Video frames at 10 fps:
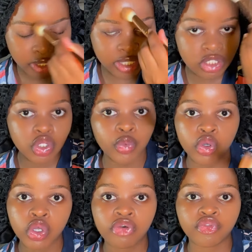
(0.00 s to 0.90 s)
Yes, there
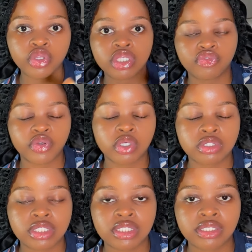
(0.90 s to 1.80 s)
were a few
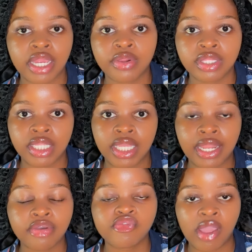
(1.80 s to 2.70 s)
difficulties here and there,
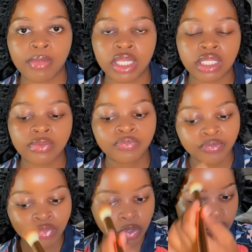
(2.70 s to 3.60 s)
like family
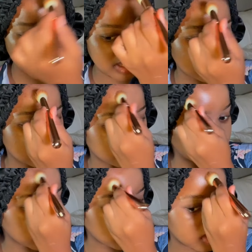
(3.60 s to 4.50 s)
related
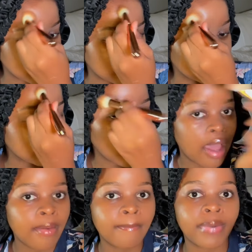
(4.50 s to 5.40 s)
difficulties,
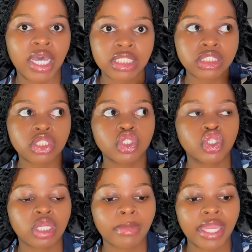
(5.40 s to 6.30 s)
but
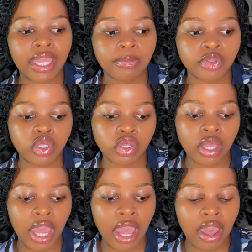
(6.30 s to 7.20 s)
during my gap year,